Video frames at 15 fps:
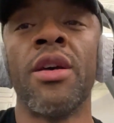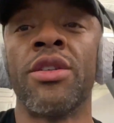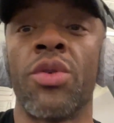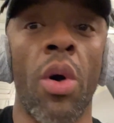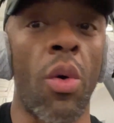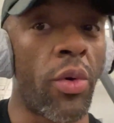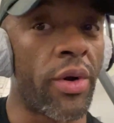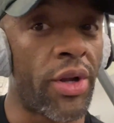
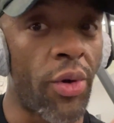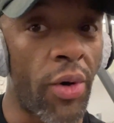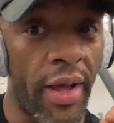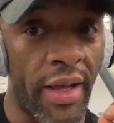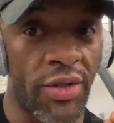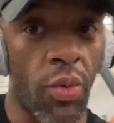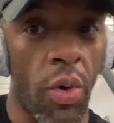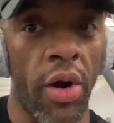So what we're
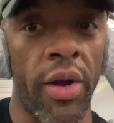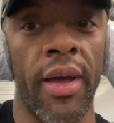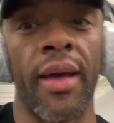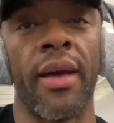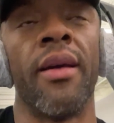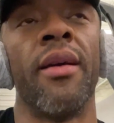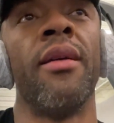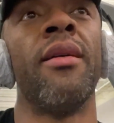doing is working.
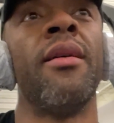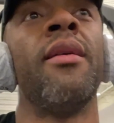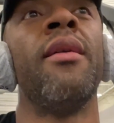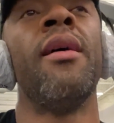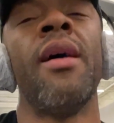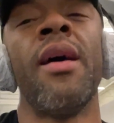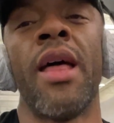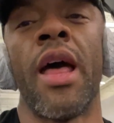
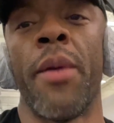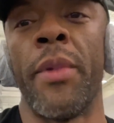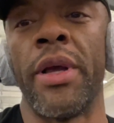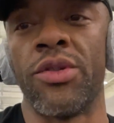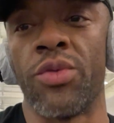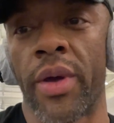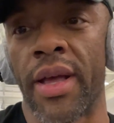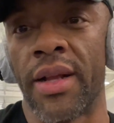That
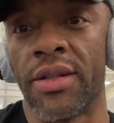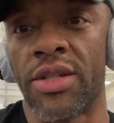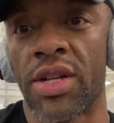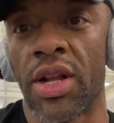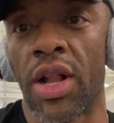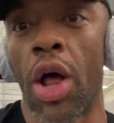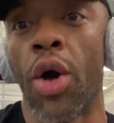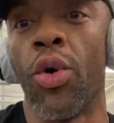means we can
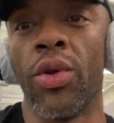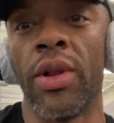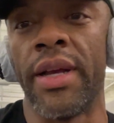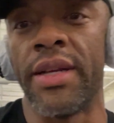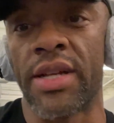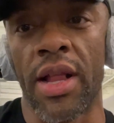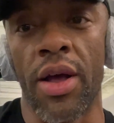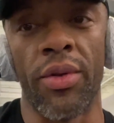slowly
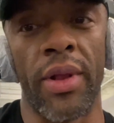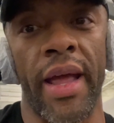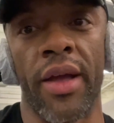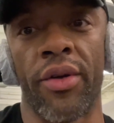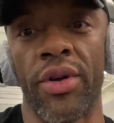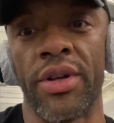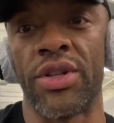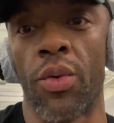
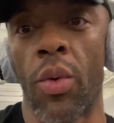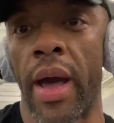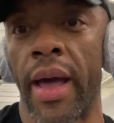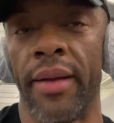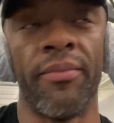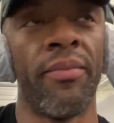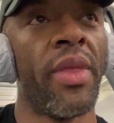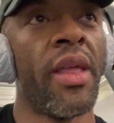increase the weight.
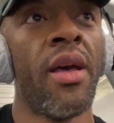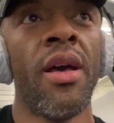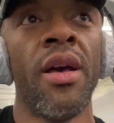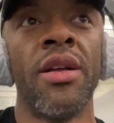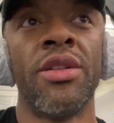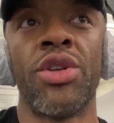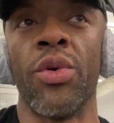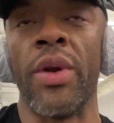
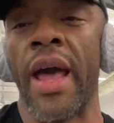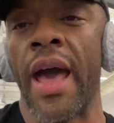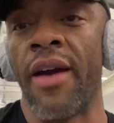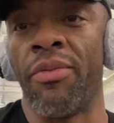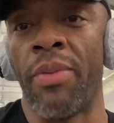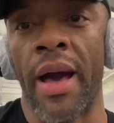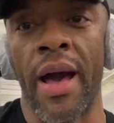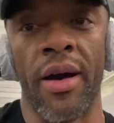2.5
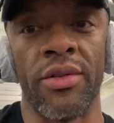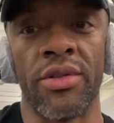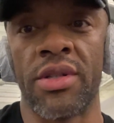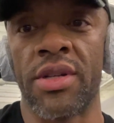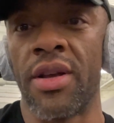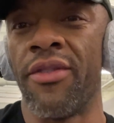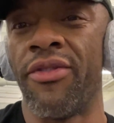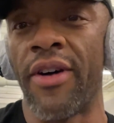
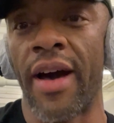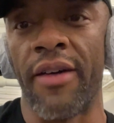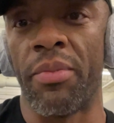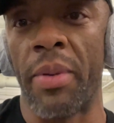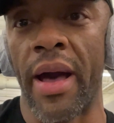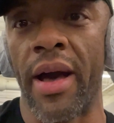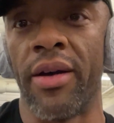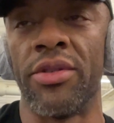pounds, 5
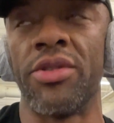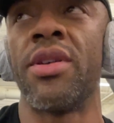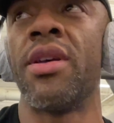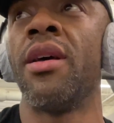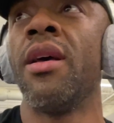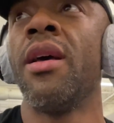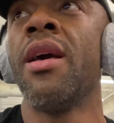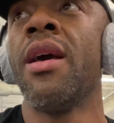pounds,
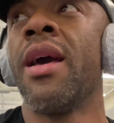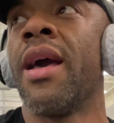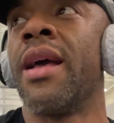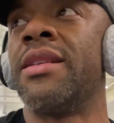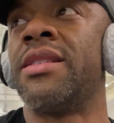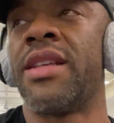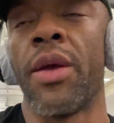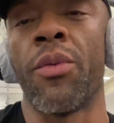
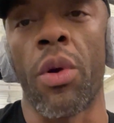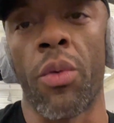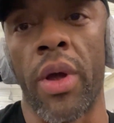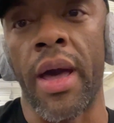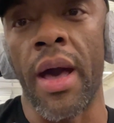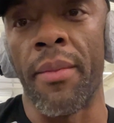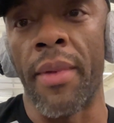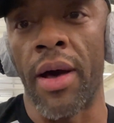and see where we
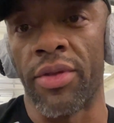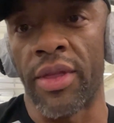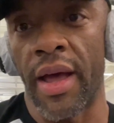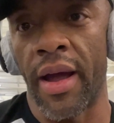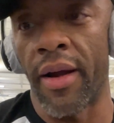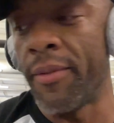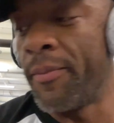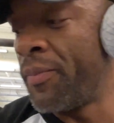come out
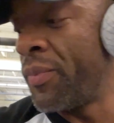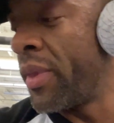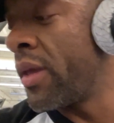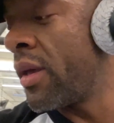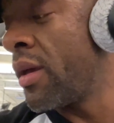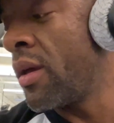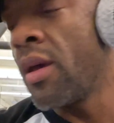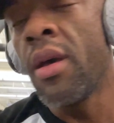there.
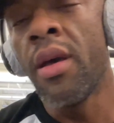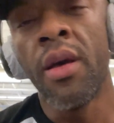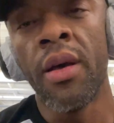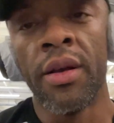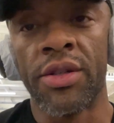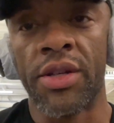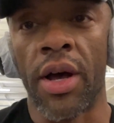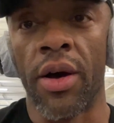
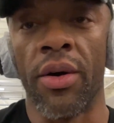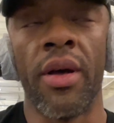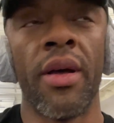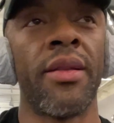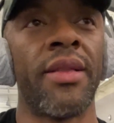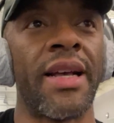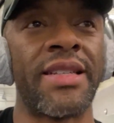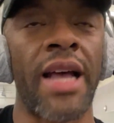So
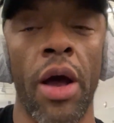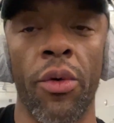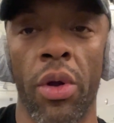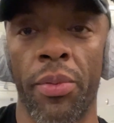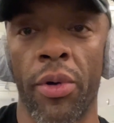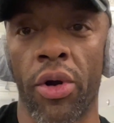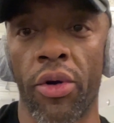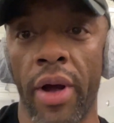that's how we
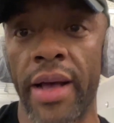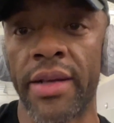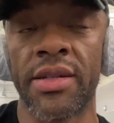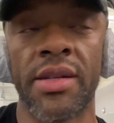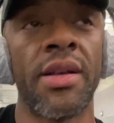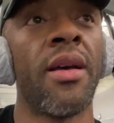progress.